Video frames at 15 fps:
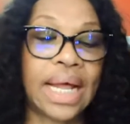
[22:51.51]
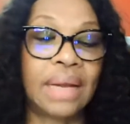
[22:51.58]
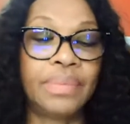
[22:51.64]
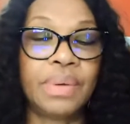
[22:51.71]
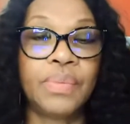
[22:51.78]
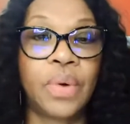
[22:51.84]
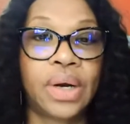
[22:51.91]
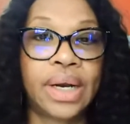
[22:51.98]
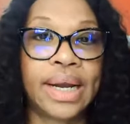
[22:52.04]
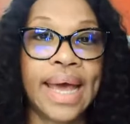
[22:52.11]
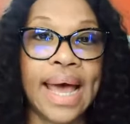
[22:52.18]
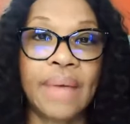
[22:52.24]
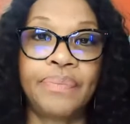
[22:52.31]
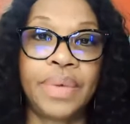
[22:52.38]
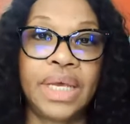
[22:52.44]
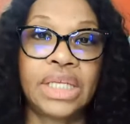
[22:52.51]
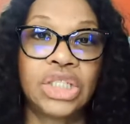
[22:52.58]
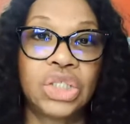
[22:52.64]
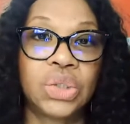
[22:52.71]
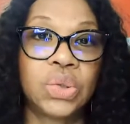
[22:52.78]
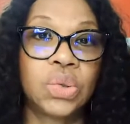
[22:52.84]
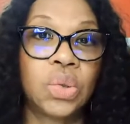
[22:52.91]
I'll be more than happy
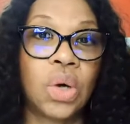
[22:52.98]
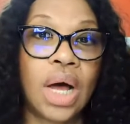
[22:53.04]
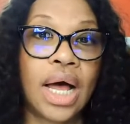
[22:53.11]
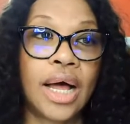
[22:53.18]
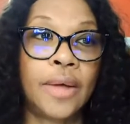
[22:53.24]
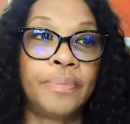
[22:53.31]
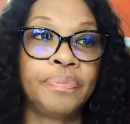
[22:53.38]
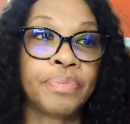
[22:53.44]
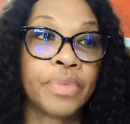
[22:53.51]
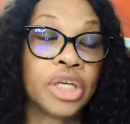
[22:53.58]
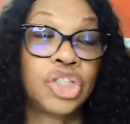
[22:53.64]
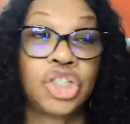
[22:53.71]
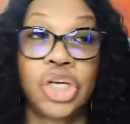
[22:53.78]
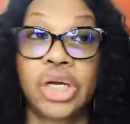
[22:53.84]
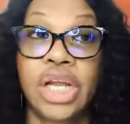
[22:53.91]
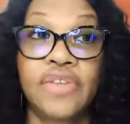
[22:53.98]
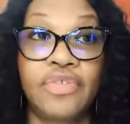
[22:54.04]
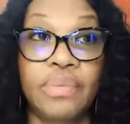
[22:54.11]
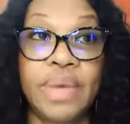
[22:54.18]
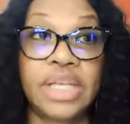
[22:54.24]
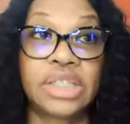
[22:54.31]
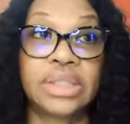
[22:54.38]
to share the
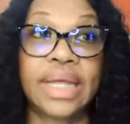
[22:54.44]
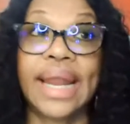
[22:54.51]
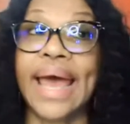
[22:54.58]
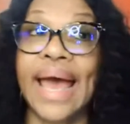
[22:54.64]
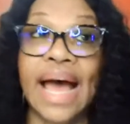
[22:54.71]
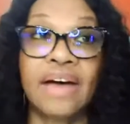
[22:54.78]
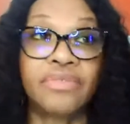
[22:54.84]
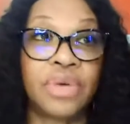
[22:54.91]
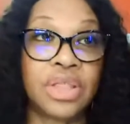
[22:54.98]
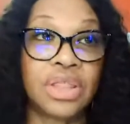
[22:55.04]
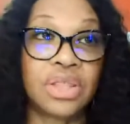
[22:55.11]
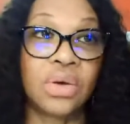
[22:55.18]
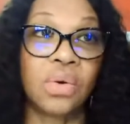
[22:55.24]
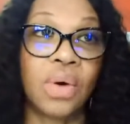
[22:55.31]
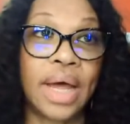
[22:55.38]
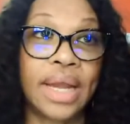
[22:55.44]
information that I have with you.